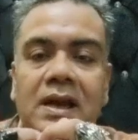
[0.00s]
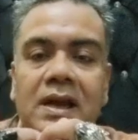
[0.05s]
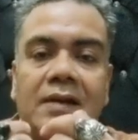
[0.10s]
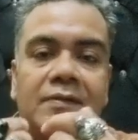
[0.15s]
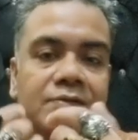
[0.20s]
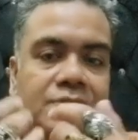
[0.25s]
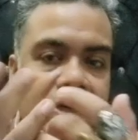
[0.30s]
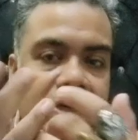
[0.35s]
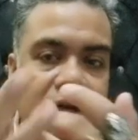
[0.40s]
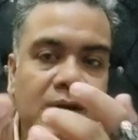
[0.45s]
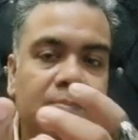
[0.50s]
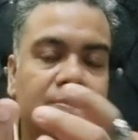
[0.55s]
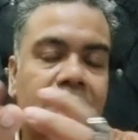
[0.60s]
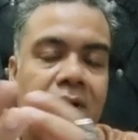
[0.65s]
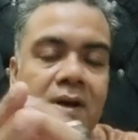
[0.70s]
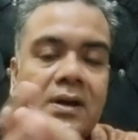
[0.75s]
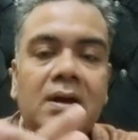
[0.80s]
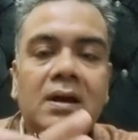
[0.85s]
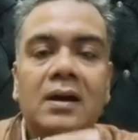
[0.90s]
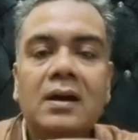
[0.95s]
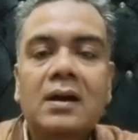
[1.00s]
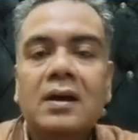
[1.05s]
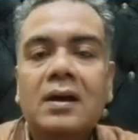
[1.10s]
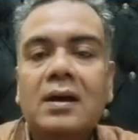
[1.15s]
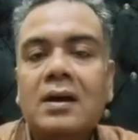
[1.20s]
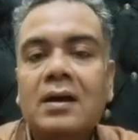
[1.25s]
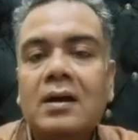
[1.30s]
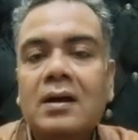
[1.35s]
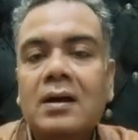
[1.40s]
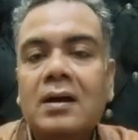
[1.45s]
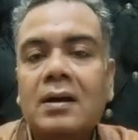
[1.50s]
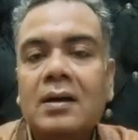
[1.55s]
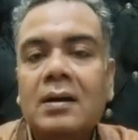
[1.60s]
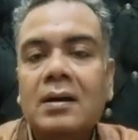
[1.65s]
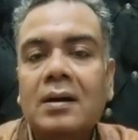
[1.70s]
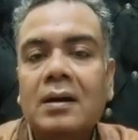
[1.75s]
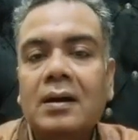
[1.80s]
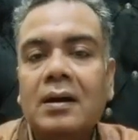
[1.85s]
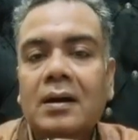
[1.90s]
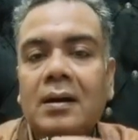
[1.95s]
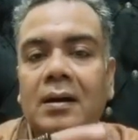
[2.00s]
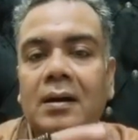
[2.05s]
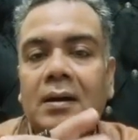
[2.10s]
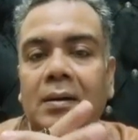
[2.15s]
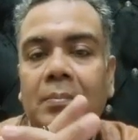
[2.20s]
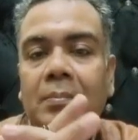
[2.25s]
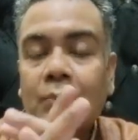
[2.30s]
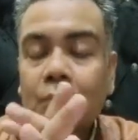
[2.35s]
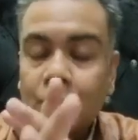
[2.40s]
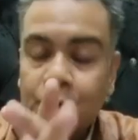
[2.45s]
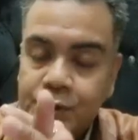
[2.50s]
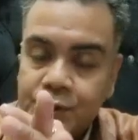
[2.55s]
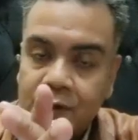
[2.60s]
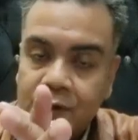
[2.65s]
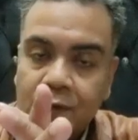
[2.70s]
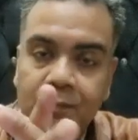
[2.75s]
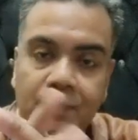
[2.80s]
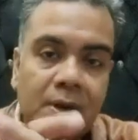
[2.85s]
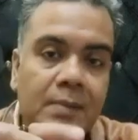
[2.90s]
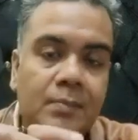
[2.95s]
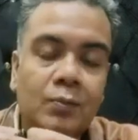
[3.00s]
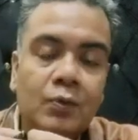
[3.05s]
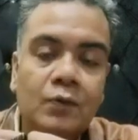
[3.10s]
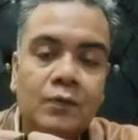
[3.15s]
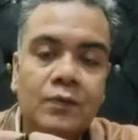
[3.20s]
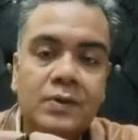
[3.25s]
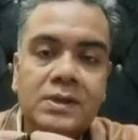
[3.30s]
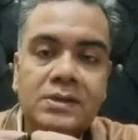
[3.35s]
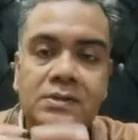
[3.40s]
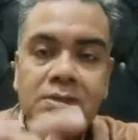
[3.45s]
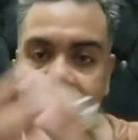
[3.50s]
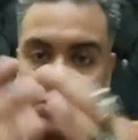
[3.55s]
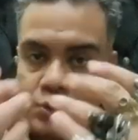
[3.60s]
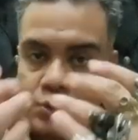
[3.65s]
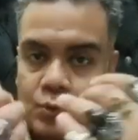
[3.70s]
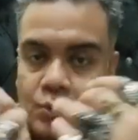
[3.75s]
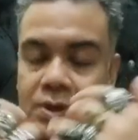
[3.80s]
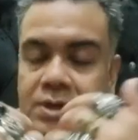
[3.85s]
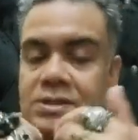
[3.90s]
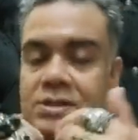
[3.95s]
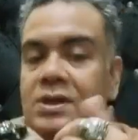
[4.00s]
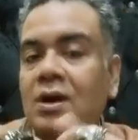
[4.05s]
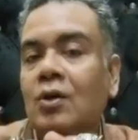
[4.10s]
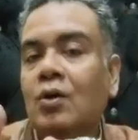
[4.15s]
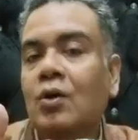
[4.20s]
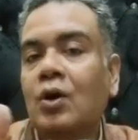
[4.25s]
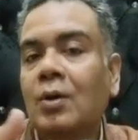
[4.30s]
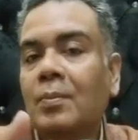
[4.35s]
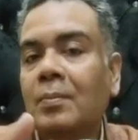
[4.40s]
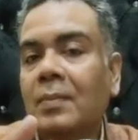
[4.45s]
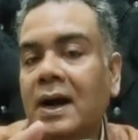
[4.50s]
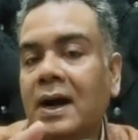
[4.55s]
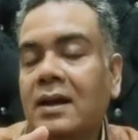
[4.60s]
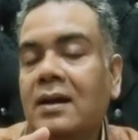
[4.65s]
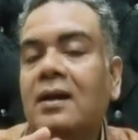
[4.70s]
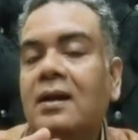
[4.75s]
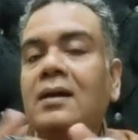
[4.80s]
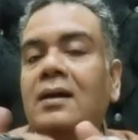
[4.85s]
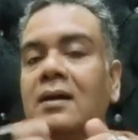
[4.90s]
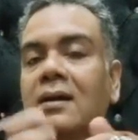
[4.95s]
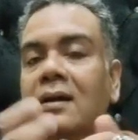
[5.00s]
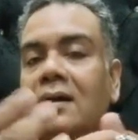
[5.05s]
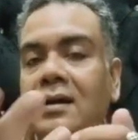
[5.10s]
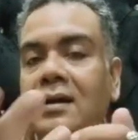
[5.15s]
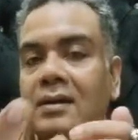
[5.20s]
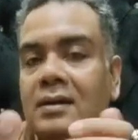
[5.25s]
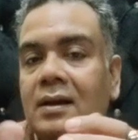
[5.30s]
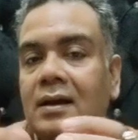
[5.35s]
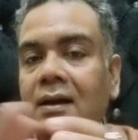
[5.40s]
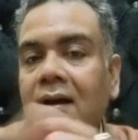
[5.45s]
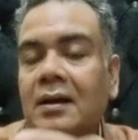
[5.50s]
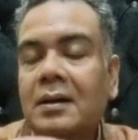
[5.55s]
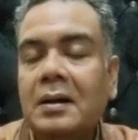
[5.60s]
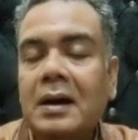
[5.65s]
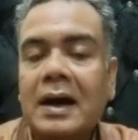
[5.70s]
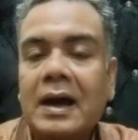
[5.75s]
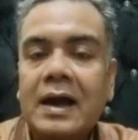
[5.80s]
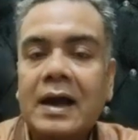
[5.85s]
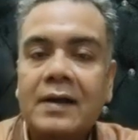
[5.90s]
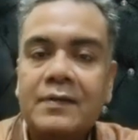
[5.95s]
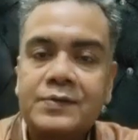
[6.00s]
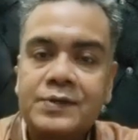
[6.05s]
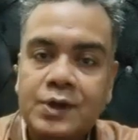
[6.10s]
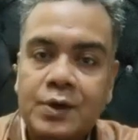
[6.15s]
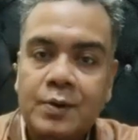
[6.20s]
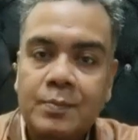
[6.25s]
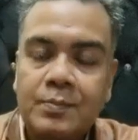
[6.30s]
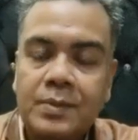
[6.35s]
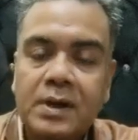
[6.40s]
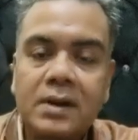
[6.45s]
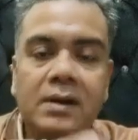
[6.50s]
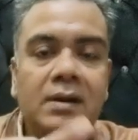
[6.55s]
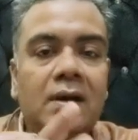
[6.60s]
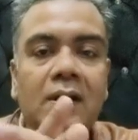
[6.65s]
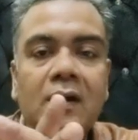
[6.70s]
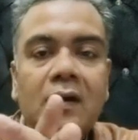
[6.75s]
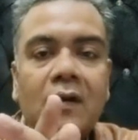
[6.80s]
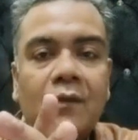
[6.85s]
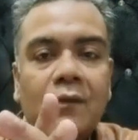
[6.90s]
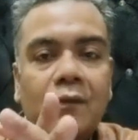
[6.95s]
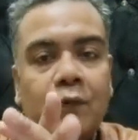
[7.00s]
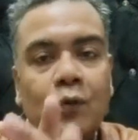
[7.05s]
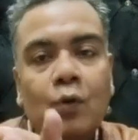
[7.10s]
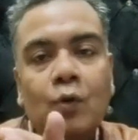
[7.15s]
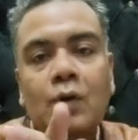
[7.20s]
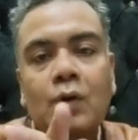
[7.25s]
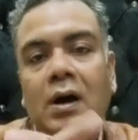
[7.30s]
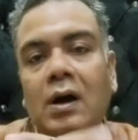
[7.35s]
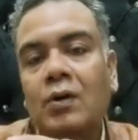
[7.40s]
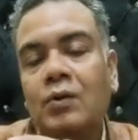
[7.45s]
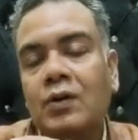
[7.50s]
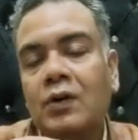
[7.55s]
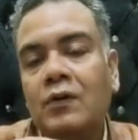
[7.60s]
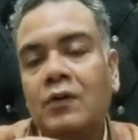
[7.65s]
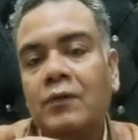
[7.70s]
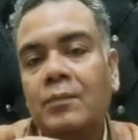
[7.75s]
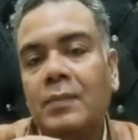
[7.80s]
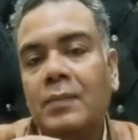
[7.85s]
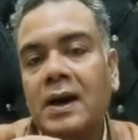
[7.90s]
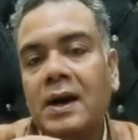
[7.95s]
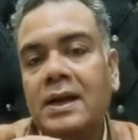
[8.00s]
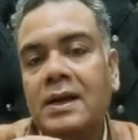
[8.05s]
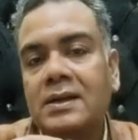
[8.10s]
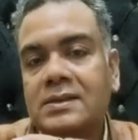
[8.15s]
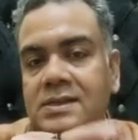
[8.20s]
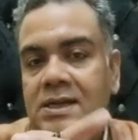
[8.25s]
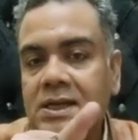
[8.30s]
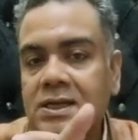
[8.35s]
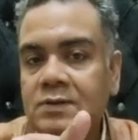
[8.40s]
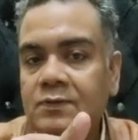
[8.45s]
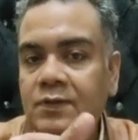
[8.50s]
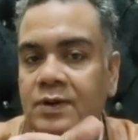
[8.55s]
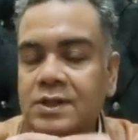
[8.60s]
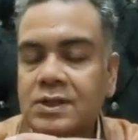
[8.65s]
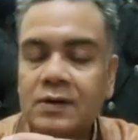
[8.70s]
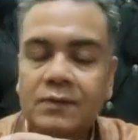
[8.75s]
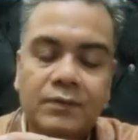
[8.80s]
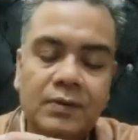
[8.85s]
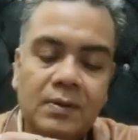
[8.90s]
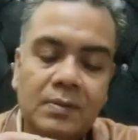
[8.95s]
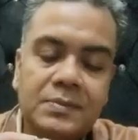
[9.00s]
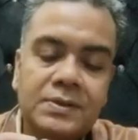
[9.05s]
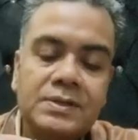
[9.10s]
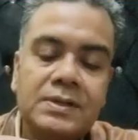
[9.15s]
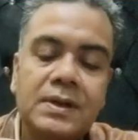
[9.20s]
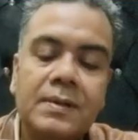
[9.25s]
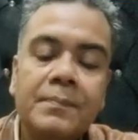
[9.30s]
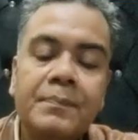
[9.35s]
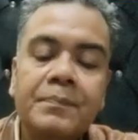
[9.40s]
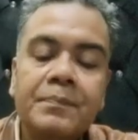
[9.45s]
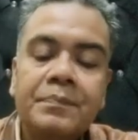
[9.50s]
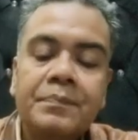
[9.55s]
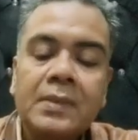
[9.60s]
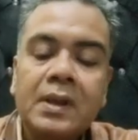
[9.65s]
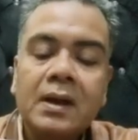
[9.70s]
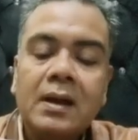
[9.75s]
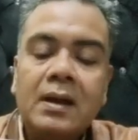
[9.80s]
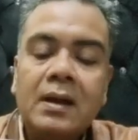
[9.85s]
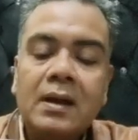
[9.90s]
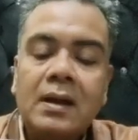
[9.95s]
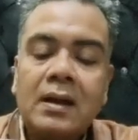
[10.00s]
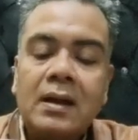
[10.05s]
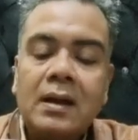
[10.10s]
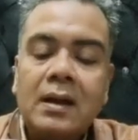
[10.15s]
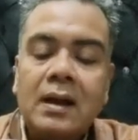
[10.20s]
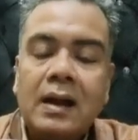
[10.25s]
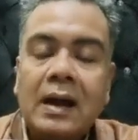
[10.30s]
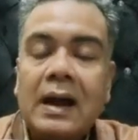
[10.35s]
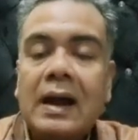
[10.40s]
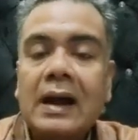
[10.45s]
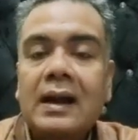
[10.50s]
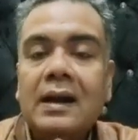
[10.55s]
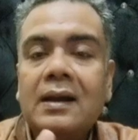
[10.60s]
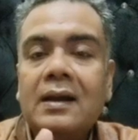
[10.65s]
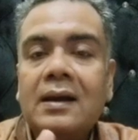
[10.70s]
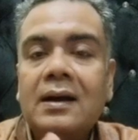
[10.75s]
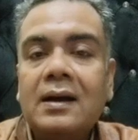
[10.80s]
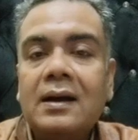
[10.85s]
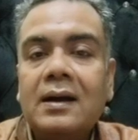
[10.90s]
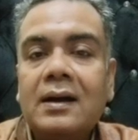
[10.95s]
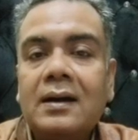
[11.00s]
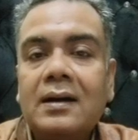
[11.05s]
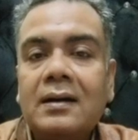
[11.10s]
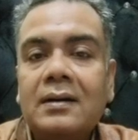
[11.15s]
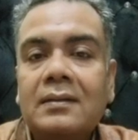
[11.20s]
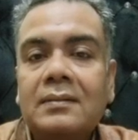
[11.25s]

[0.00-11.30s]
I have scripted uh, most of my movies. The stories are all mine. Uh, I have scripted four out of my six feature films and uh,